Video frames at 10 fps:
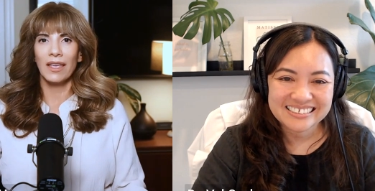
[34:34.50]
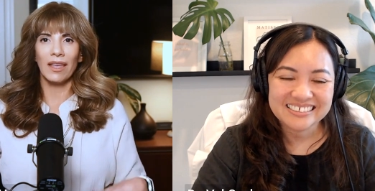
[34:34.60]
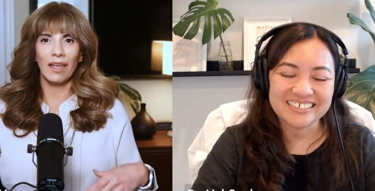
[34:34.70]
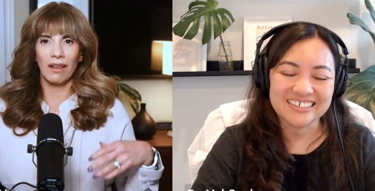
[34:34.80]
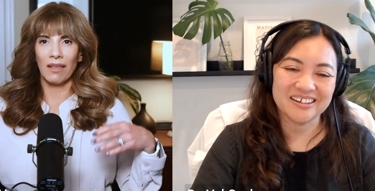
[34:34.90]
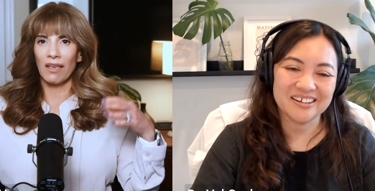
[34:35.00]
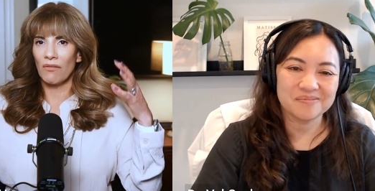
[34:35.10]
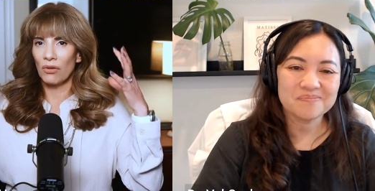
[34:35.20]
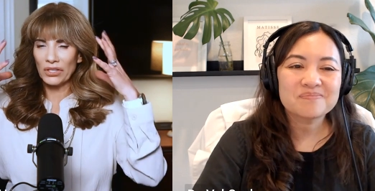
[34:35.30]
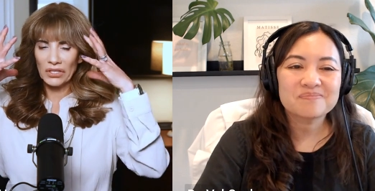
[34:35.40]
Speaker 1: And yeah. I have
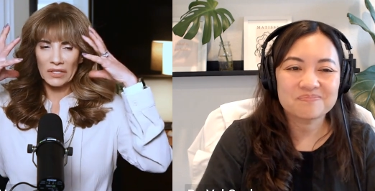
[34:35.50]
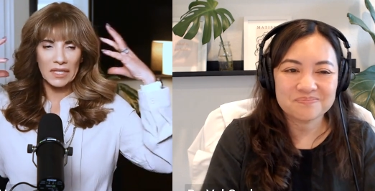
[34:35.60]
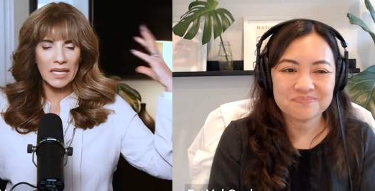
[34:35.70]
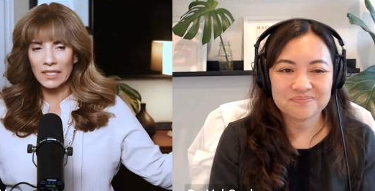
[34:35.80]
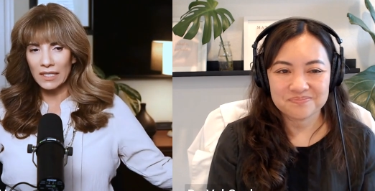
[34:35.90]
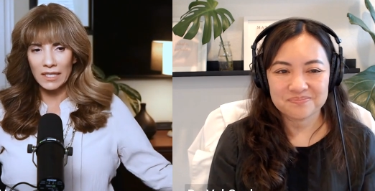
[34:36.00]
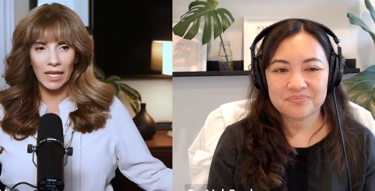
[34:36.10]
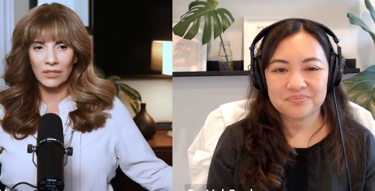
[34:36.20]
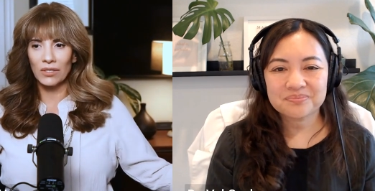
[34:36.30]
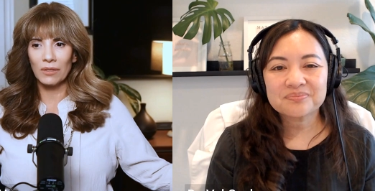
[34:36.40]
all these things
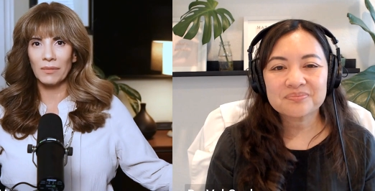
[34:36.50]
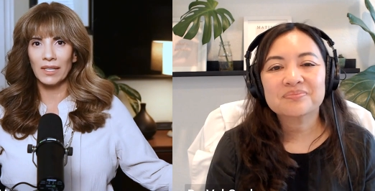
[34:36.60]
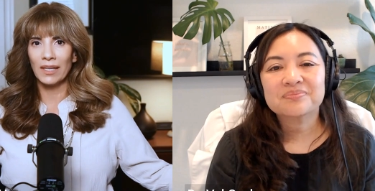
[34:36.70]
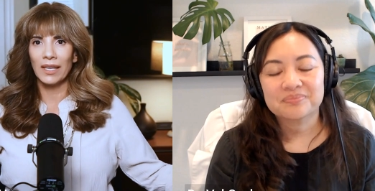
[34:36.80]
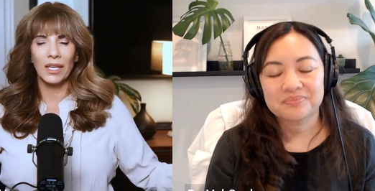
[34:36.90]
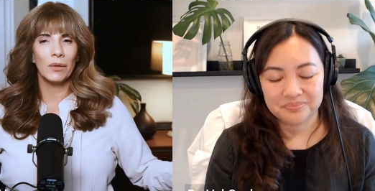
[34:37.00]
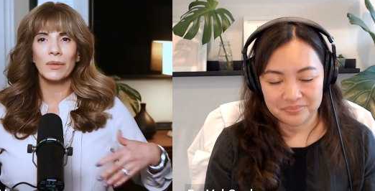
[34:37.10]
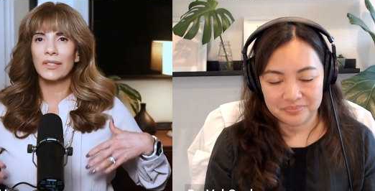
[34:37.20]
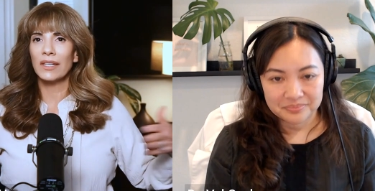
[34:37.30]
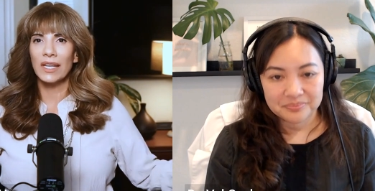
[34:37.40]
attached to me. It
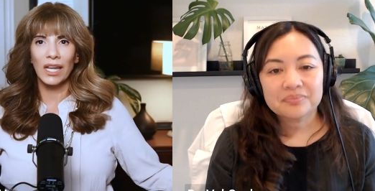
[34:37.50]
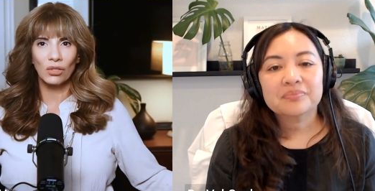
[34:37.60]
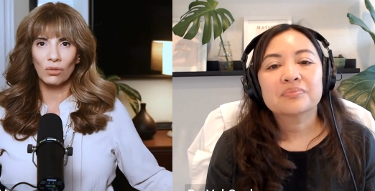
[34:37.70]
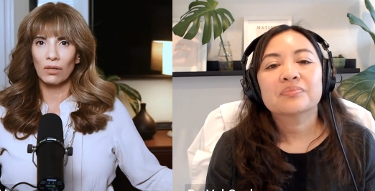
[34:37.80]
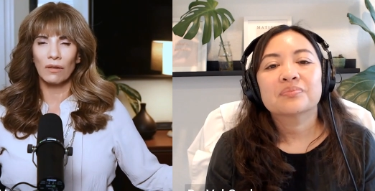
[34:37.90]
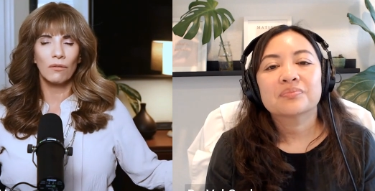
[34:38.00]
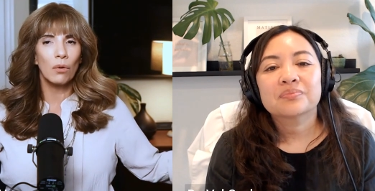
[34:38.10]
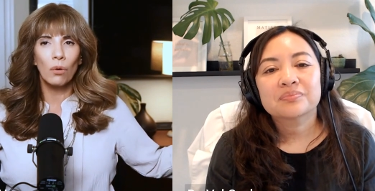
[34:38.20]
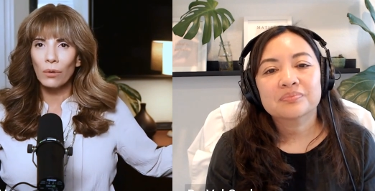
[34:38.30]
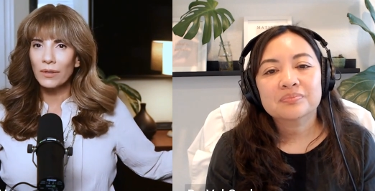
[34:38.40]
was a natural. Of
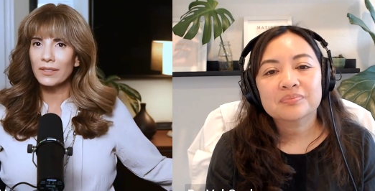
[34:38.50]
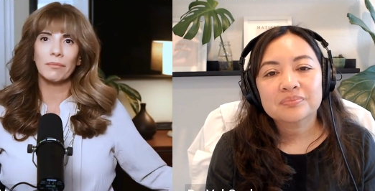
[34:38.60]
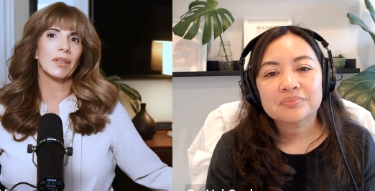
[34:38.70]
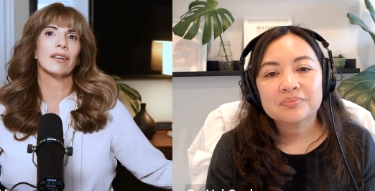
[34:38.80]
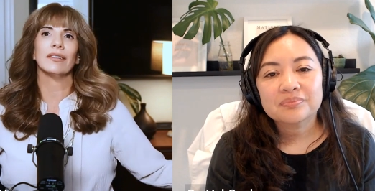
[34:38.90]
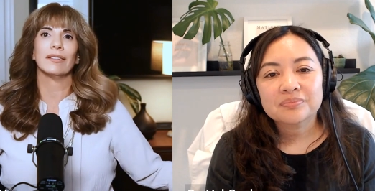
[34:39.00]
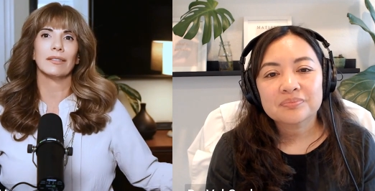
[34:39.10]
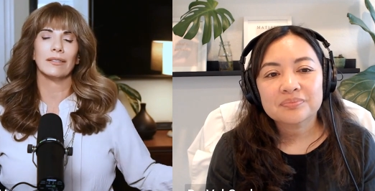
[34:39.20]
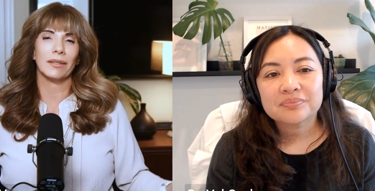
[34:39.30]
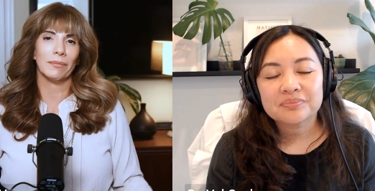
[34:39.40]
course, I'm not going to
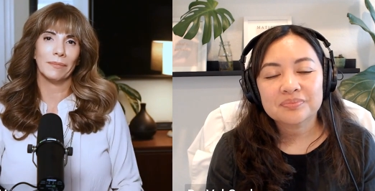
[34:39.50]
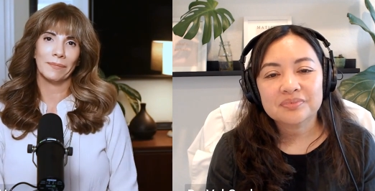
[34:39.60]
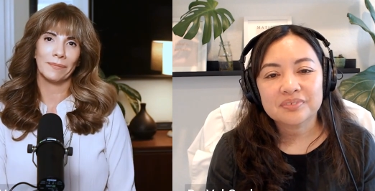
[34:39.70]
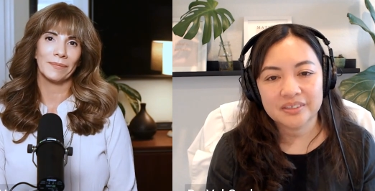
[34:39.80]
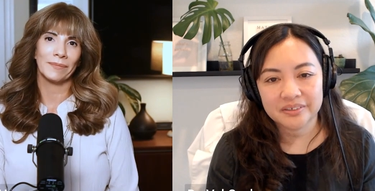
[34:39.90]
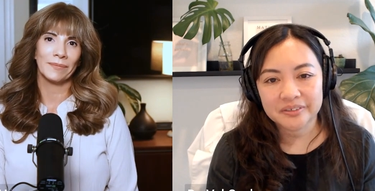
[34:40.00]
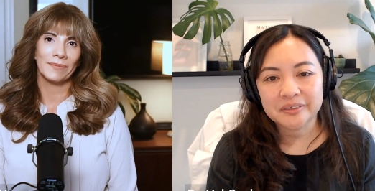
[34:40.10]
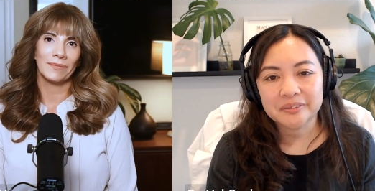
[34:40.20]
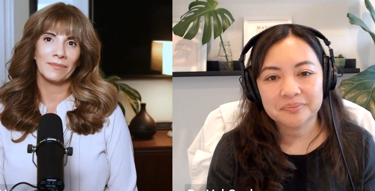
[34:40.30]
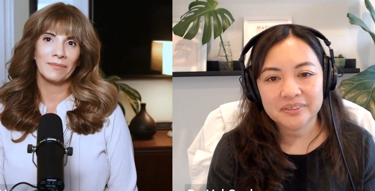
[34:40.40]
sleep.
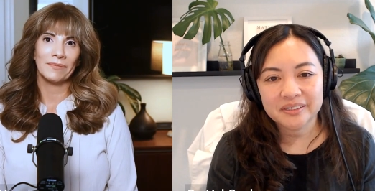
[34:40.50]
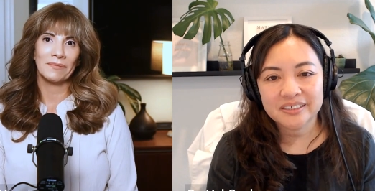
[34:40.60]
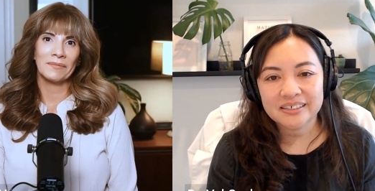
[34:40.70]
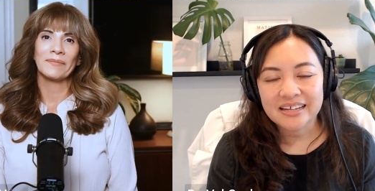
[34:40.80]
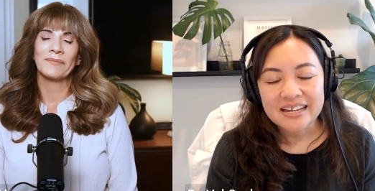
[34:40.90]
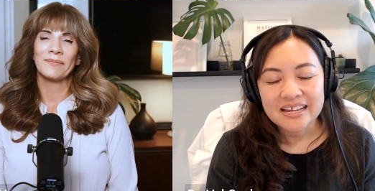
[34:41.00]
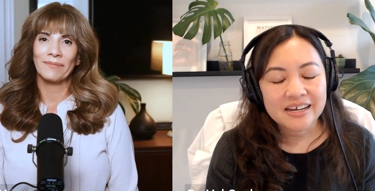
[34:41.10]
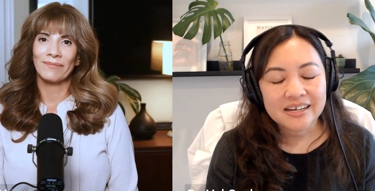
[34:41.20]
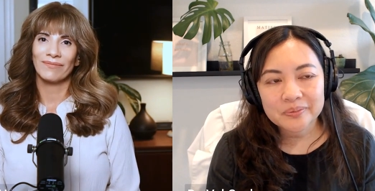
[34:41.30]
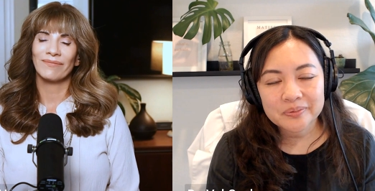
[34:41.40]
Speaker 2: Yeah, yeah.
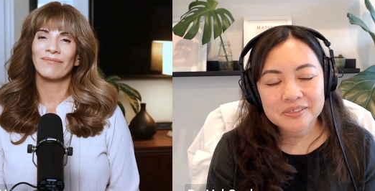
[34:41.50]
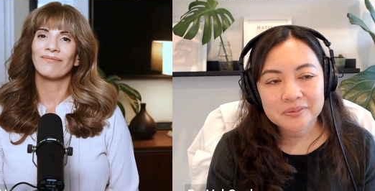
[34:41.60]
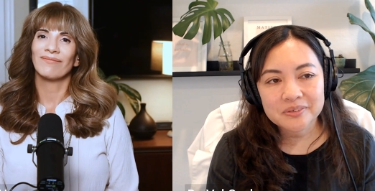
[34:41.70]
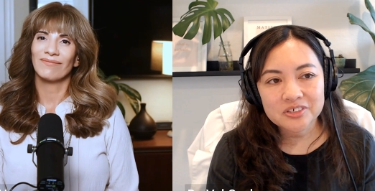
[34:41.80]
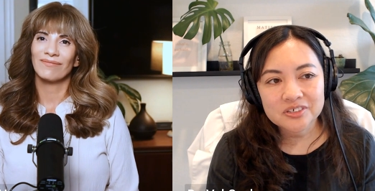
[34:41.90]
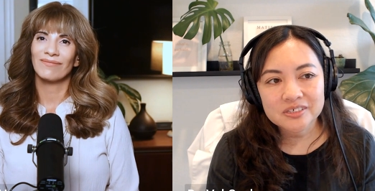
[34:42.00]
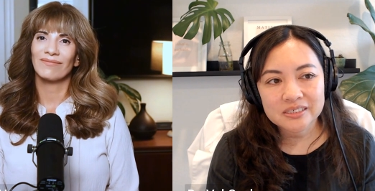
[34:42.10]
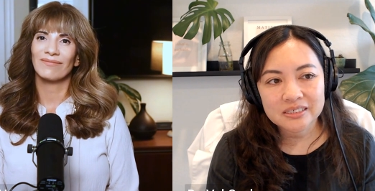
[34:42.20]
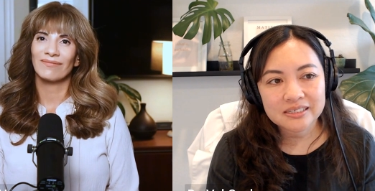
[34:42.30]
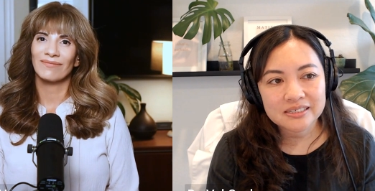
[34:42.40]
And it's so
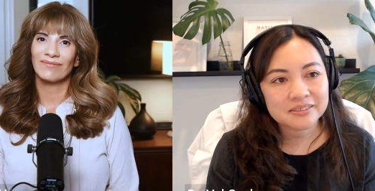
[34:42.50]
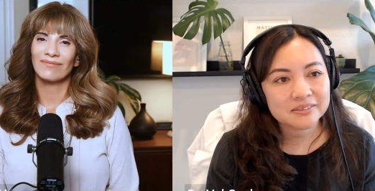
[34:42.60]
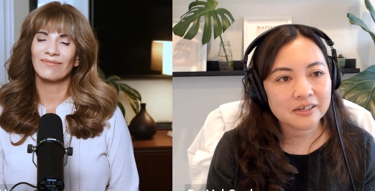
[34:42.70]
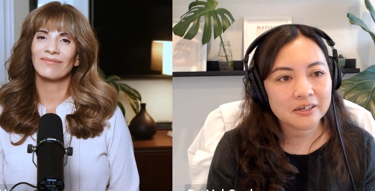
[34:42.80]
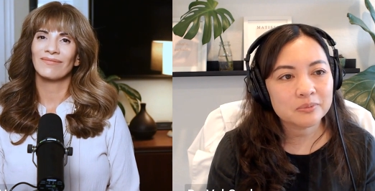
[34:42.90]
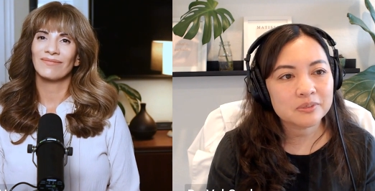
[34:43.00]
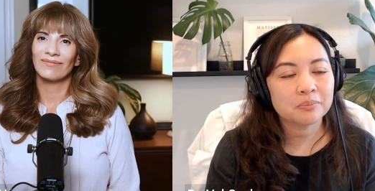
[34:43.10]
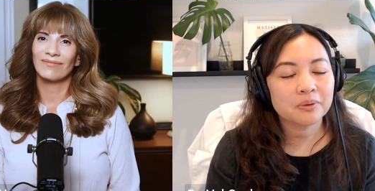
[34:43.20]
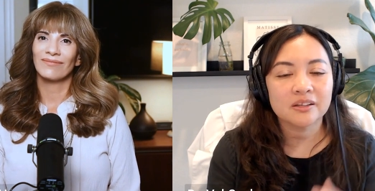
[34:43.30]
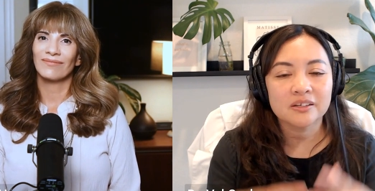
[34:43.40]
interesting because I almost
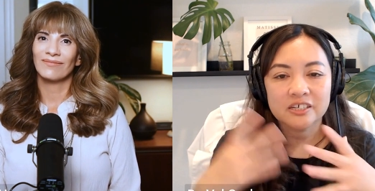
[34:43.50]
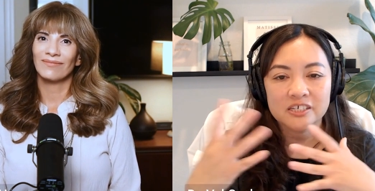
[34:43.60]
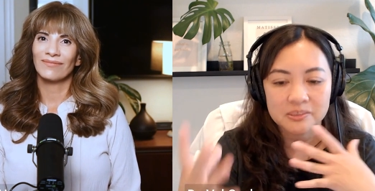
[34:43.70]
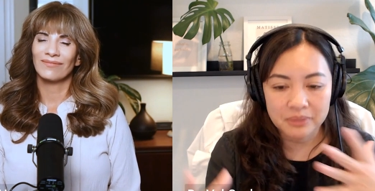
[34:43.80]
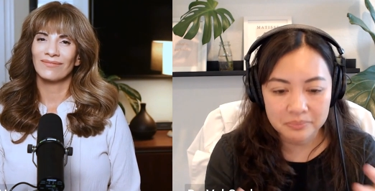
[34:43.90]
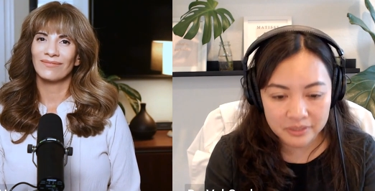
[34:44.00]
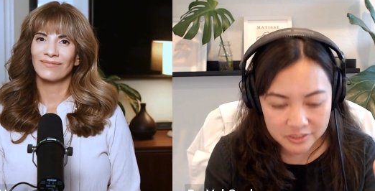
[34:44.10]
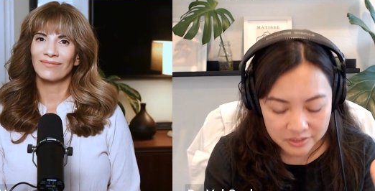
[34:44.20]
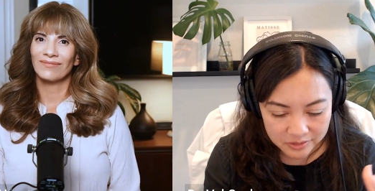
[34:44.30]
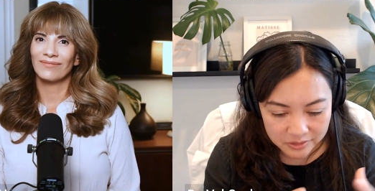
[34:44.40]
apologize to my
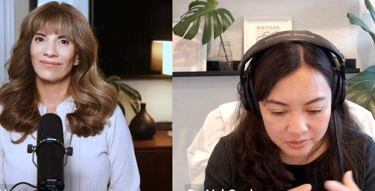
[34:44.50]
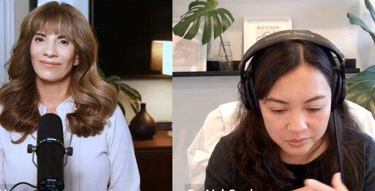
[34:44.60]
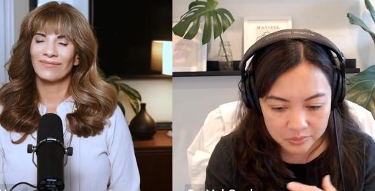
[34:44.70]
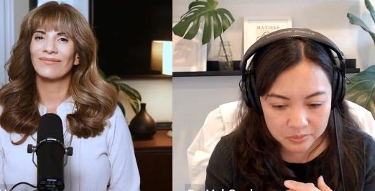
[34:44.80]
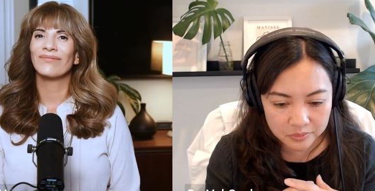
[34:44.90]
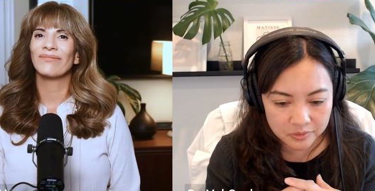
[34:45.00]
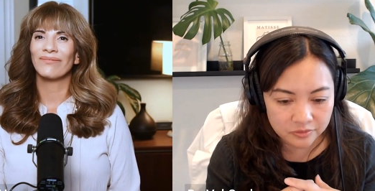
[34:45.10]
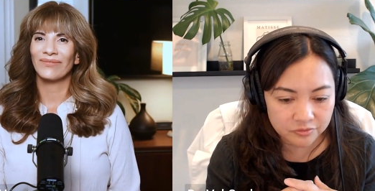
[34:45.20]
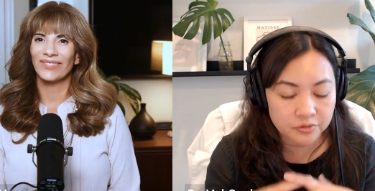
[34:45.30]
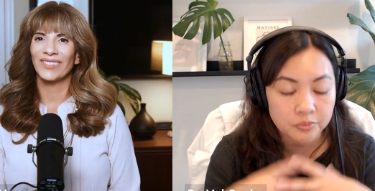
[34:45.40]
patients who, you
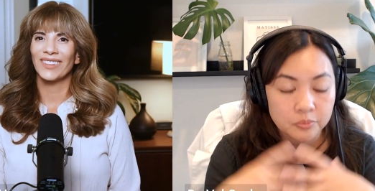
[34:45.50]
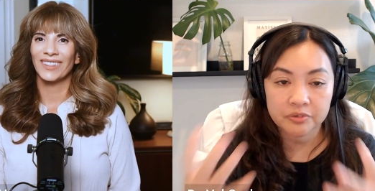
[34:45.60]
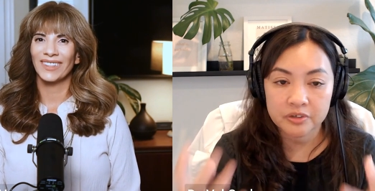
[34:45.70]
know, for one